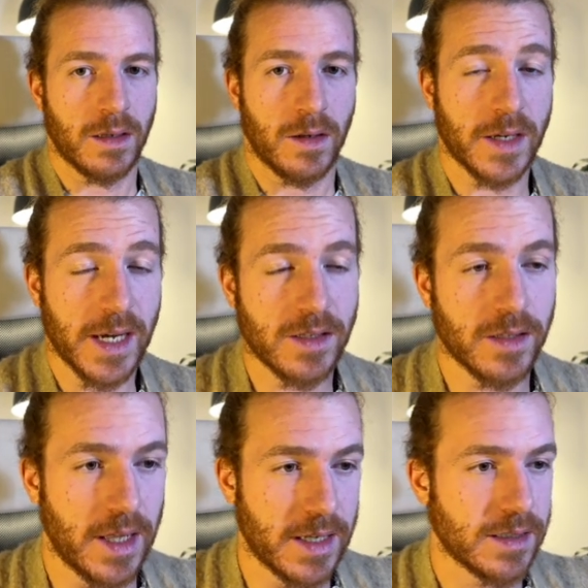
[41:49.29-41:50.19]
Okay, so
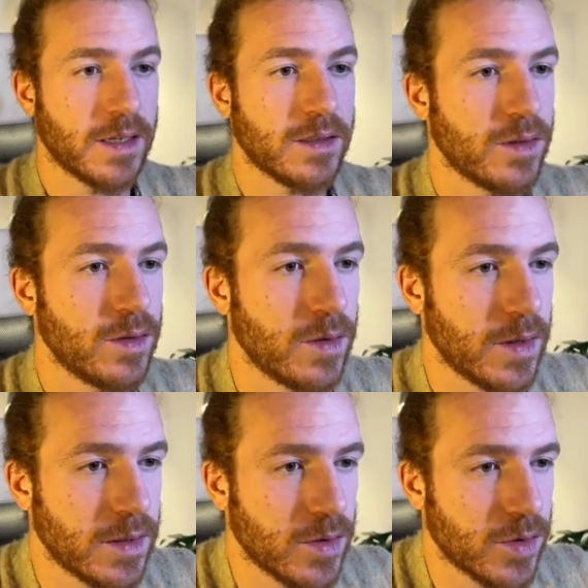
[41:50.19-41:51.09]
the last thing to do,
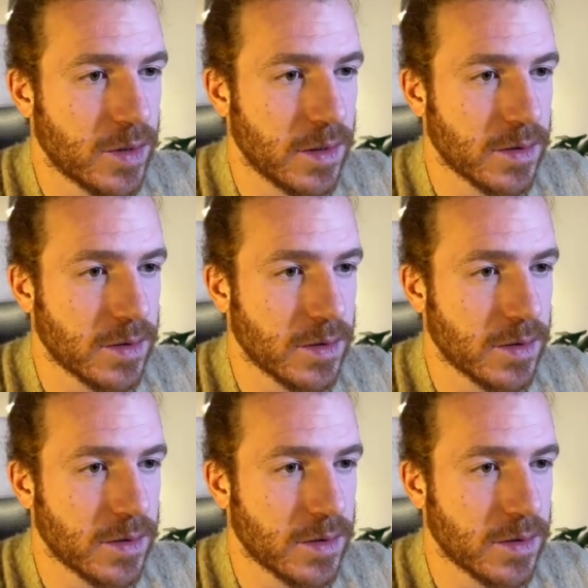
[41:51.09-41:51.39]
as usual,